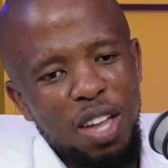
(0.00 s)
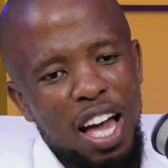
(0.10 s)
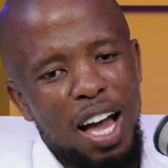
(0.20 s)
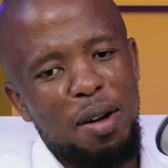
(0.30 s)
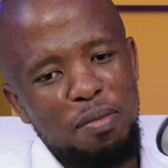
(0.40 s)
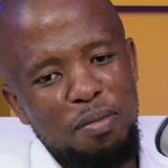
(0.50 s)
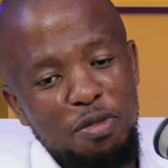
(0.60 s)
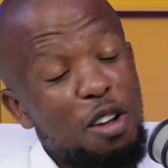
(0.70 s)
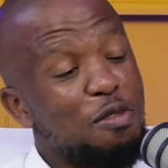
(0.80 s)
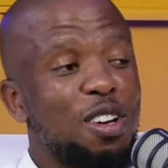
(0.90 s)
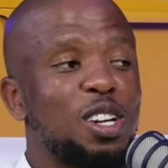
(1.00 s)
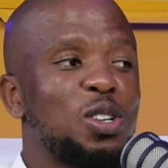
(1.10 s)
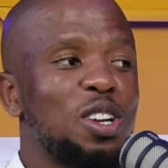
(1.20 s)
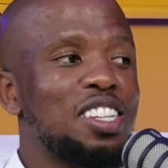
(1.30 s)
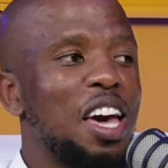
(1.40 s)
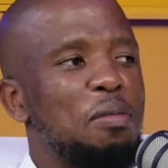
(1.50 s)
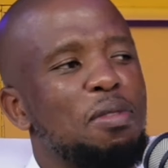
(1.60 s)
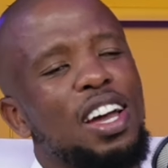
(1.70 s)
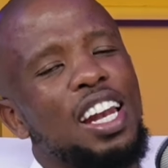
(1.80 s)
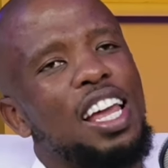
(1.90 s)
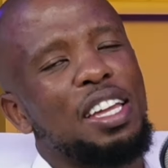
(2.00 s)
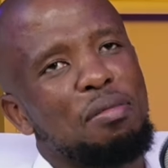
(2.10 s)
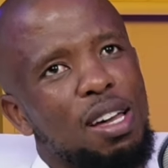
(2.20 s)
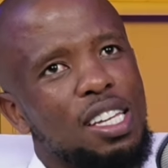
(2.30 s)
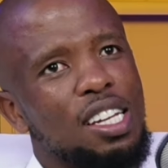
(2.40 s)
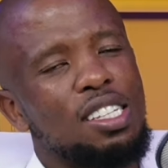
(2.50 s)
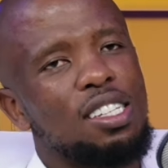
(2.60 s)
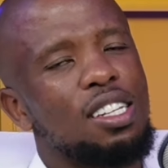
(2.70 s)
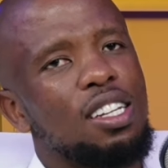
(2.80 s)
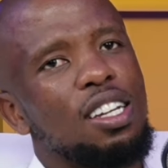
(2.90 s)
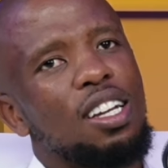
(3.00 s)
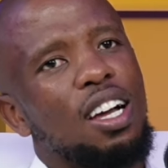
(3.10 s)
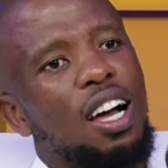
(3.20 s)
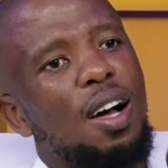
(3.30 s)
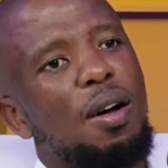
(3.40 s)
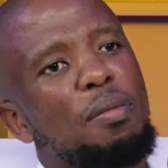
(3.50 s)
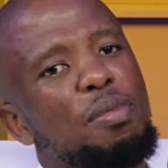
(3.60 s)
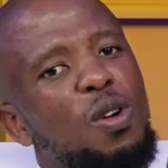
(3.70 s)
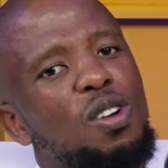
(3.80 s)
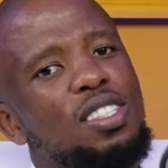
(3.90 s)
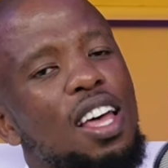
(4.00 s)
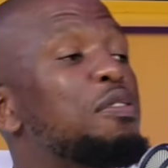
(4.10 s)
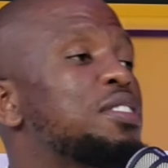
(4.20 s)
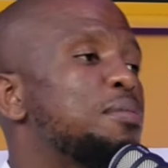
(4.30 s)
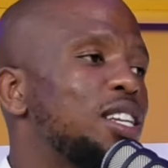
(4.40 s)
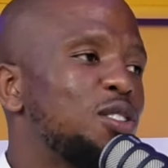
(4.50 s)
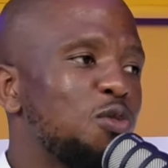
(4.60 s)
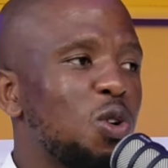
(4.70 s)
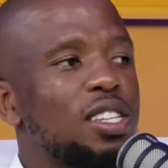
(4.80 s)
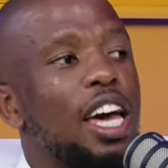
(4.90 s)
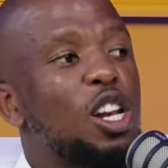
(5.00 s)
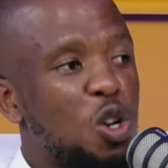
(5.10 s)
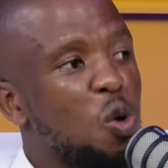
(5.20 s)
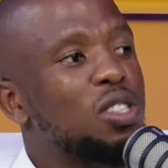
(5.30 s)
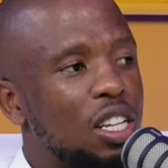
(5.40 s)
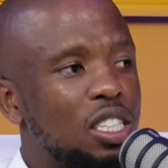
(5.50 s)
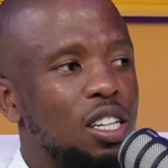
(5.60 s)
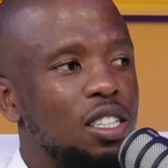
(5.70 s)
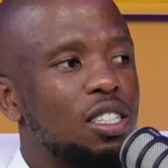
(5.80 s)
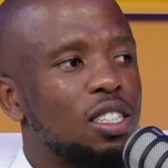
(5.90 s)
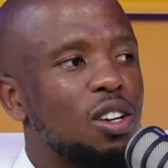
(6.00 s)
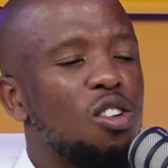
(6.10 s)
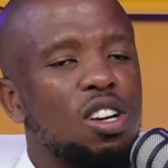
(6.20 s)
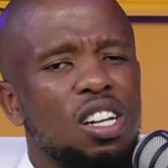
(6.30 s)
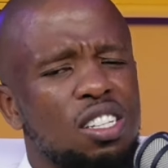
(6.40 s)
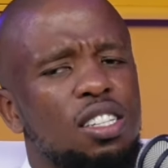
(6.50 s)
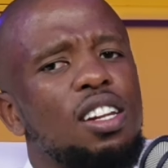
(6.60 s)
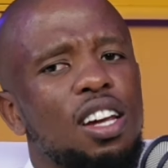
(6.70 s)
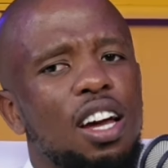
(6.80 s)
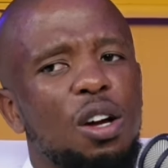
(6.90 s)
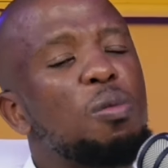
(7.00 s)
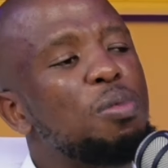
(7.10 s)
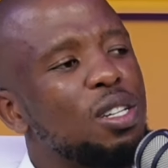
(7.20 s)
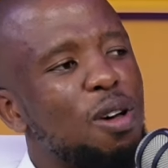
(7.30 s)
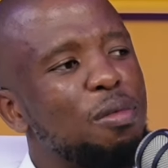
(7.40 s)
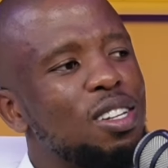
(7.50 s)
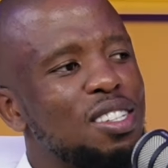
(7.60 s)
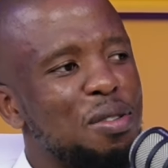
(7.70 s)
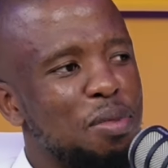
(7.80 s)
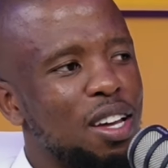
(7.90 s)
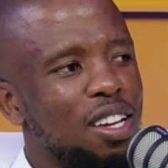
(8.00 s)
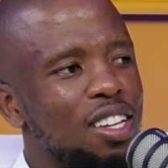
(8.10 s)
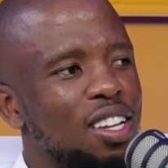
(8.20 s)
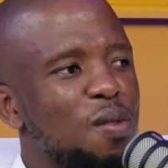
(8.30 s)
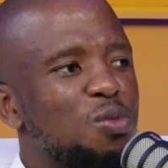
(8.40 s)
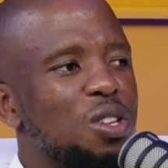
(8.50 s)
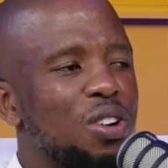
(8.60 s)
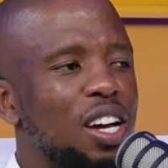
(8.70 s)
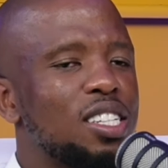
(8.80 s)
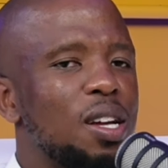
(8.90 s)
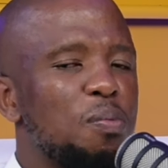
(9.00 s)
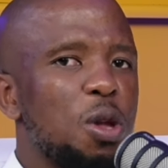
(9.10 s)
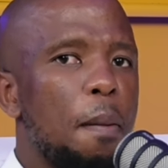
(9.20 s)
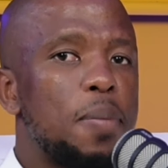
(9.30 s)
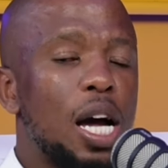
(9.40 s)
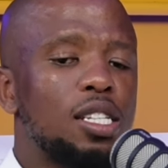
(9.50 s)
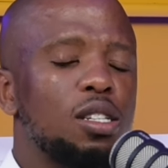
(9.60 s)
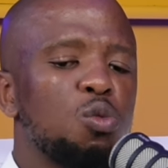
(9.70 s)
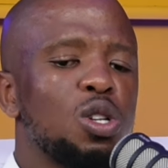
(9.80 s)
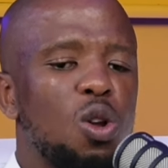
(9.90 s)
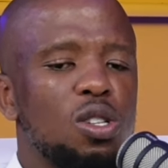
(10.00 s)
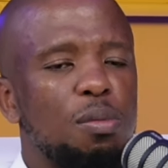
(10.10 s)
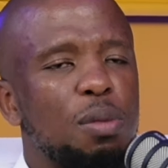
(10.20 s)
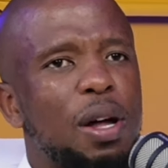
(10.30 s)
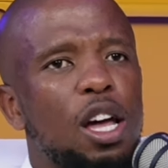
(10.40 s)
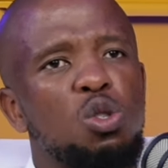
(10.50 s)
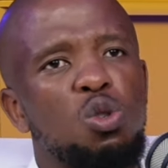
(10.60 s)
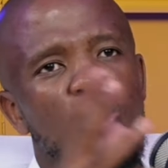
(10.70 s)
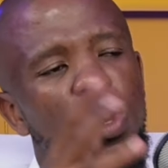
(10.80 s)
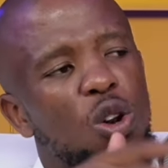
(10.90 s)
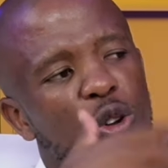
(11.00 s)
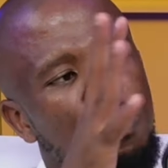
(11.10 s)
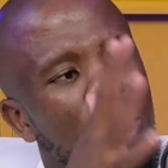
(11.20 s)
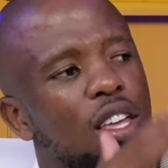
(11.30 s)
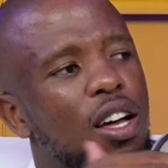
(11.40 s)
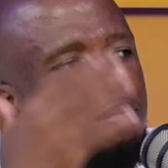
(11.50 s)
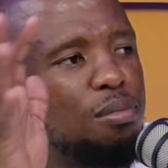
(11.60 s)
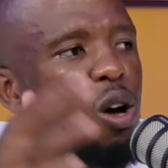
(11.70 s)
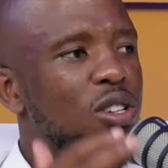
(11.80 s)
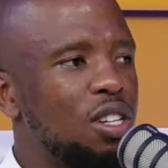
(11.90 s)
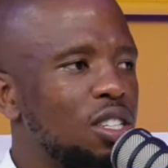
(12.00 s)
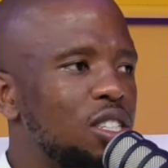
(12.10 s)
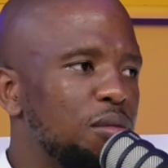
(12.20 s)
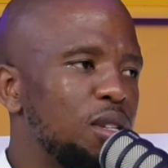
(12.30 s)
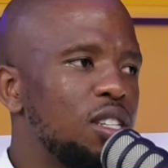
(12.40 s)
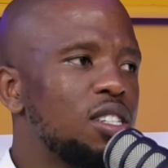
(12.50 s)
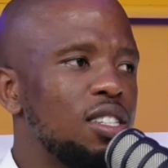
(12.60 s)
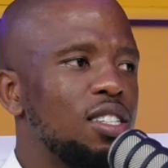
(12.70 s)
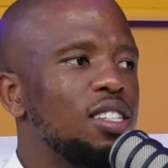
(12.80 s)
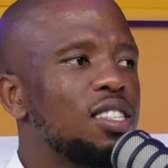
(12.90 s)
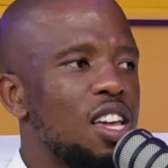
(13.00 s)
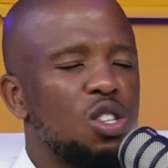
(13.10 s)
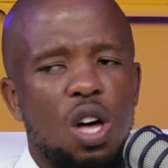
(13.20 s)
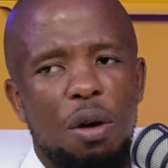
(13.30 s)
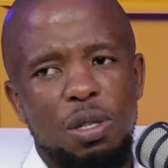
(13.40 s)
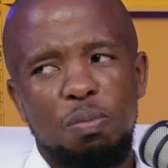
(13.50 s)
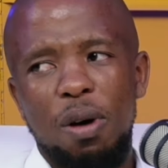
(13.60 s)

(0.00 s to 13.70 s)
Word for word: um, for a very short time earlier in my years, Mm. Uh, because after my divorce, I closed the church. Yeah. Only recently, I opened my ministry back. Oh, right? okay. But we closed them. But I used to do a lot of other outreach ministries instead. So I was mm.